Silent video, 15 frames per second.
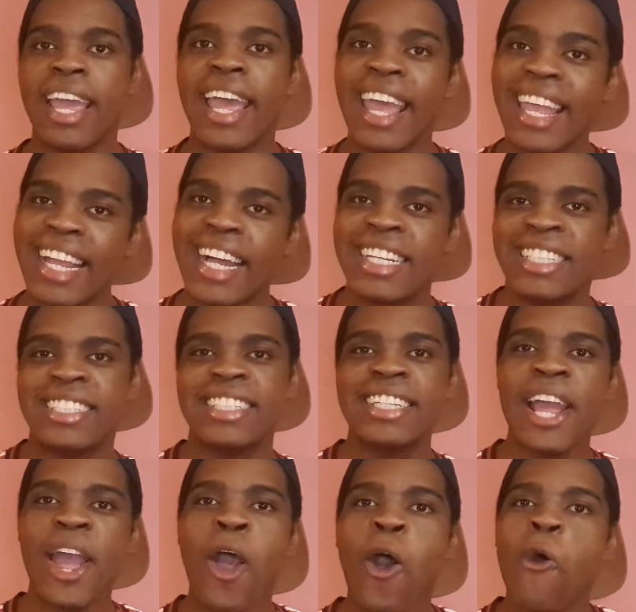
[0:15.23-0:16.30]
Hey guys,
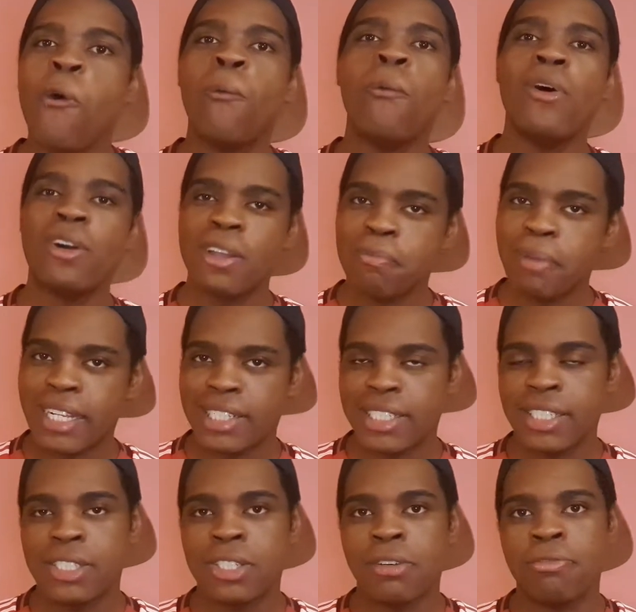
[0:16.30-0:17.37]
welcome back to
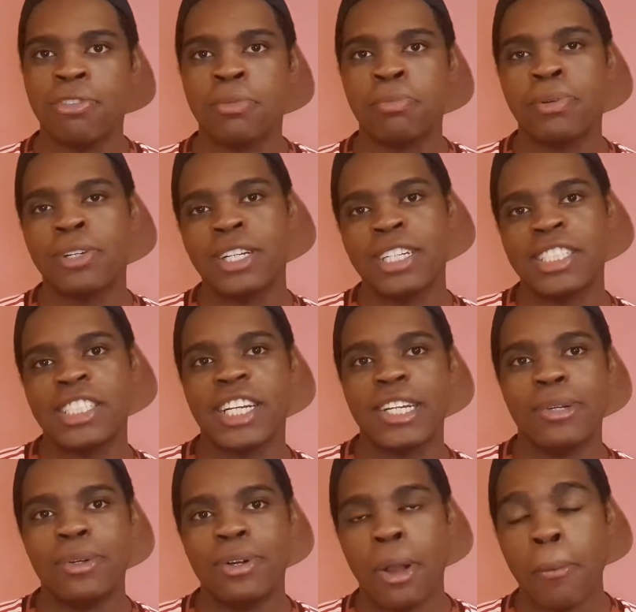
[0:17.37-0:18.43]
the Top 4 podcast
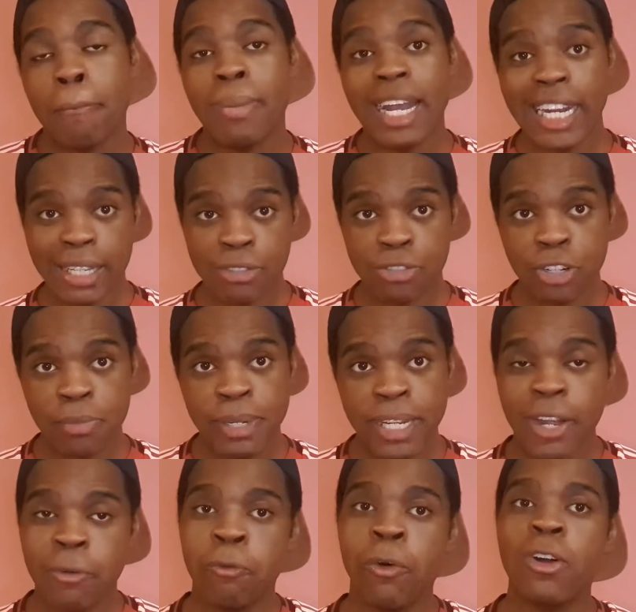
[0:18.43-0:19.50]
channel. My name is Robin
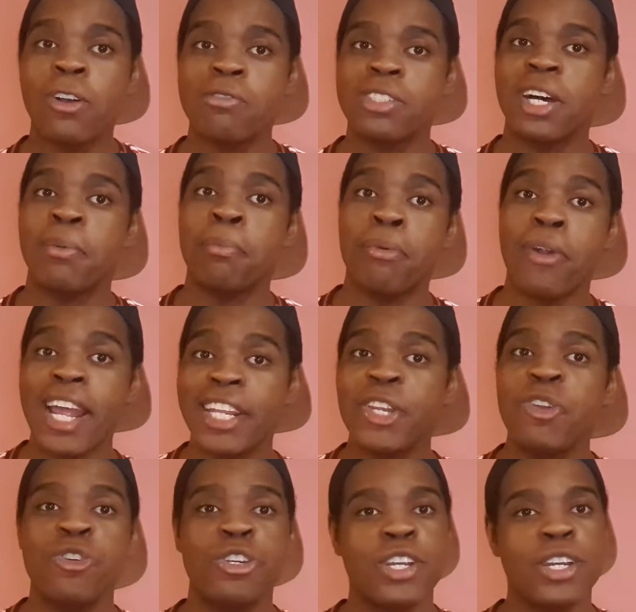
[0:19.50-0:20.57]
and welcome to our brand
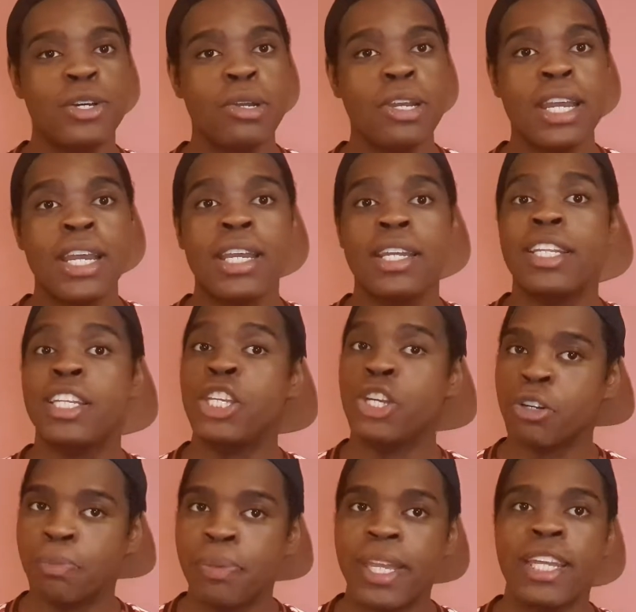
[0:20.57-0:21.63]
new show, the
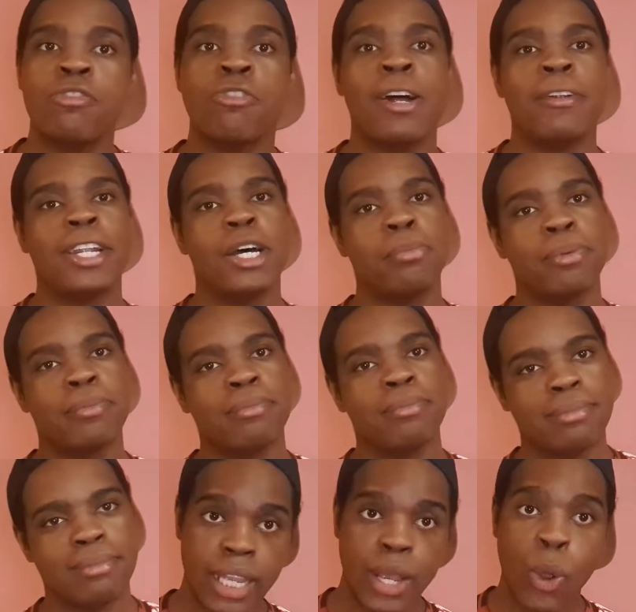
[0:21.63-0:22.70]
European Roundup.
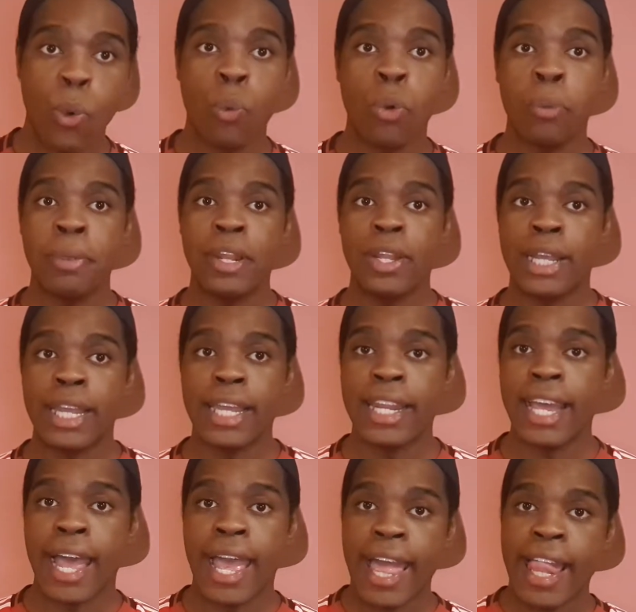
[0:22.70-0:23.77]
We'll be looking
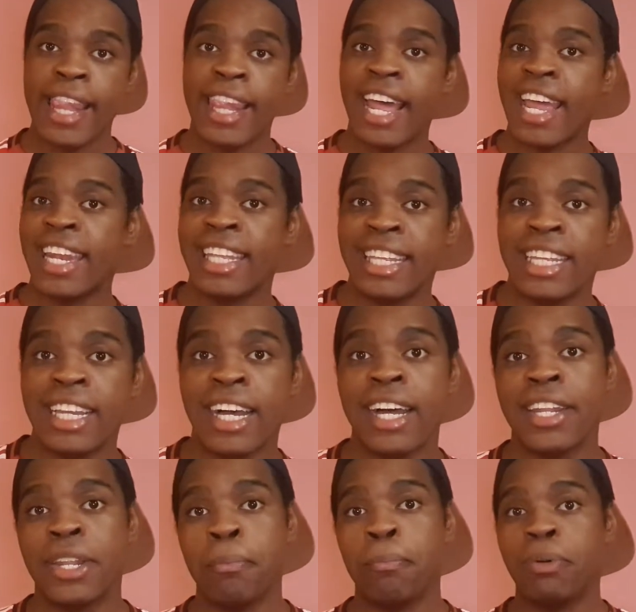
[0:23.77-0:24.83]
at La
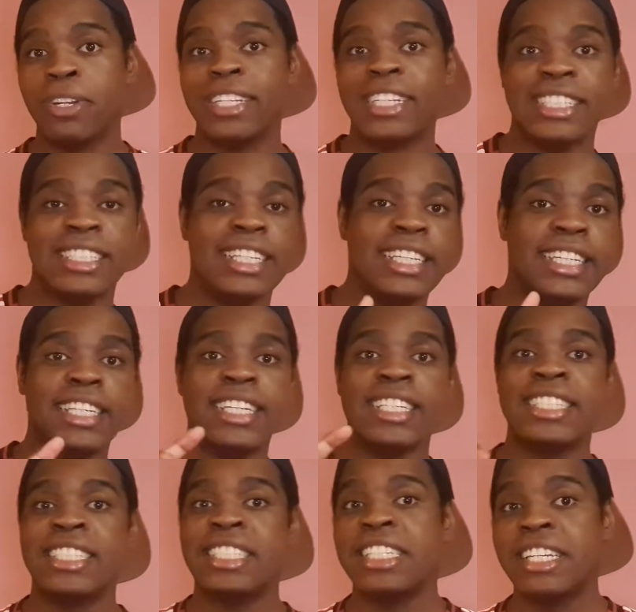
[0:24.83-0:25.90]
Liga, the Bundesliga,
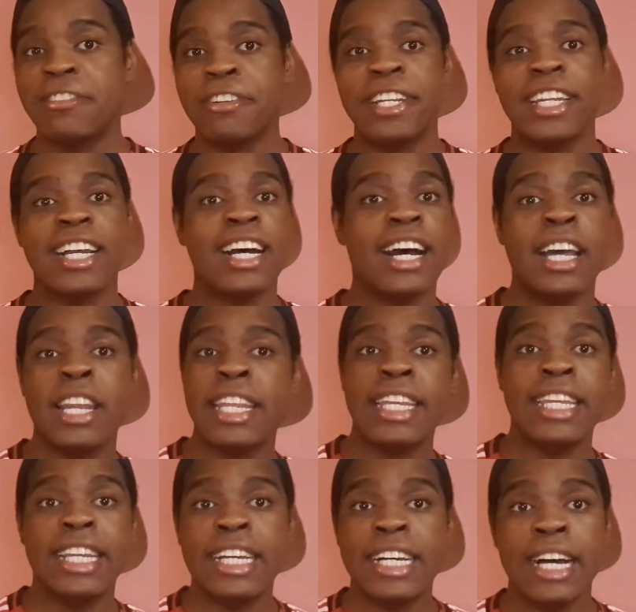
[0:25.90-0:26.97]
Serie A,
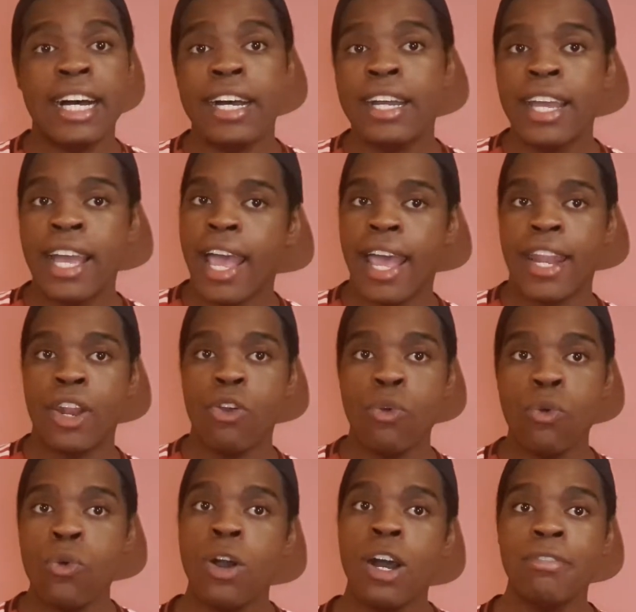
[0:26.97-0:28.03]
Liga, and
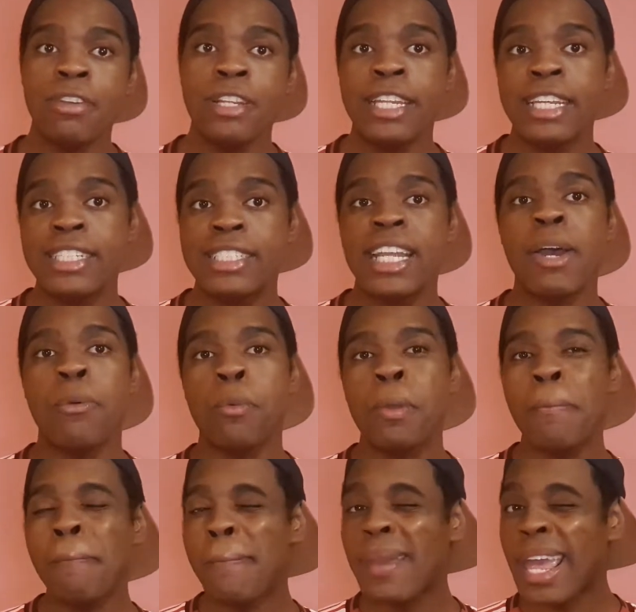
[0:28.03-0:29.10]
all other leagues that we
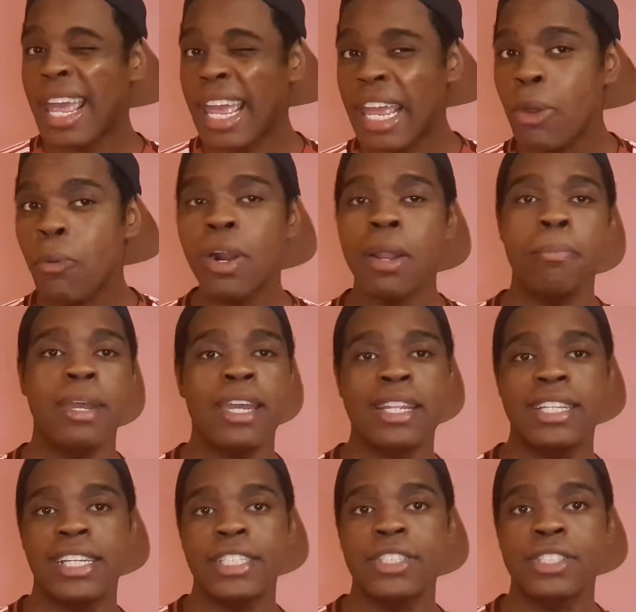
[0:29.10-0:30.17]
may want to pay
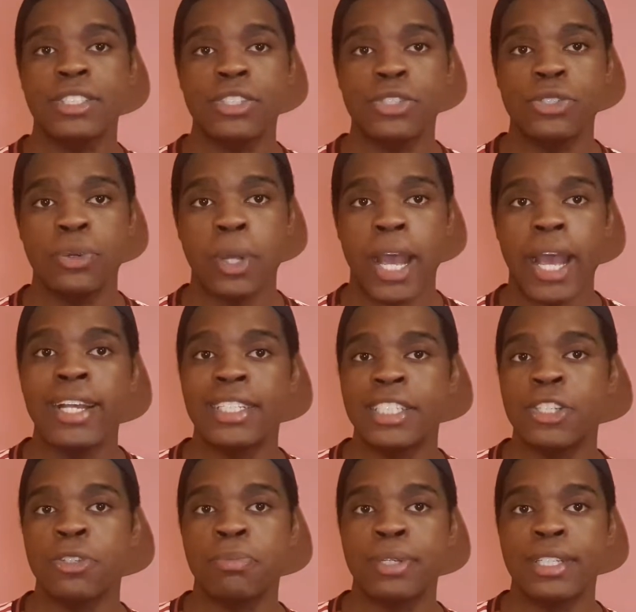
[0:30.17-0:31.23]
attention to as the
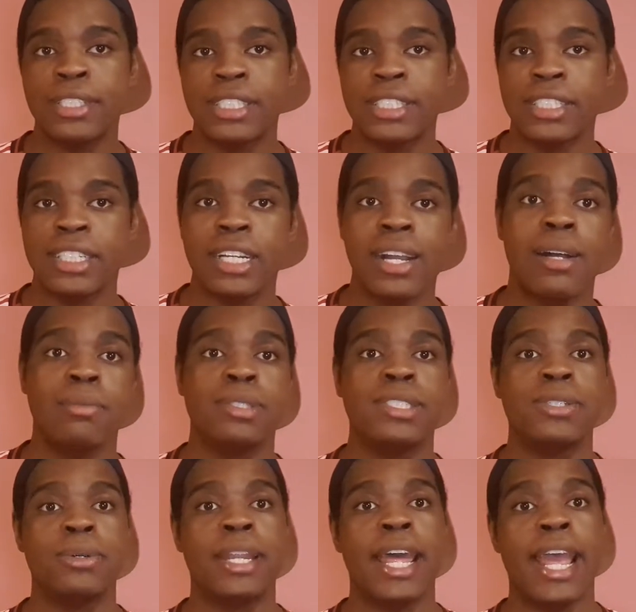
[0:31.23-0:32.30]
European season comes
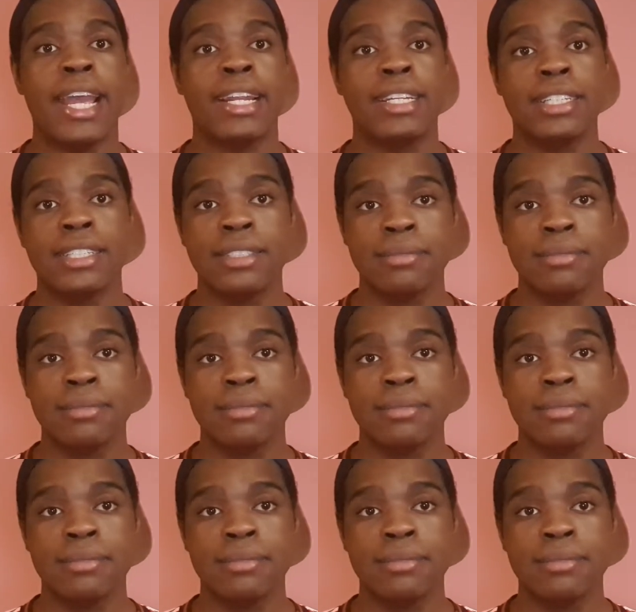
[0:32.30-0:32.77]
to an end.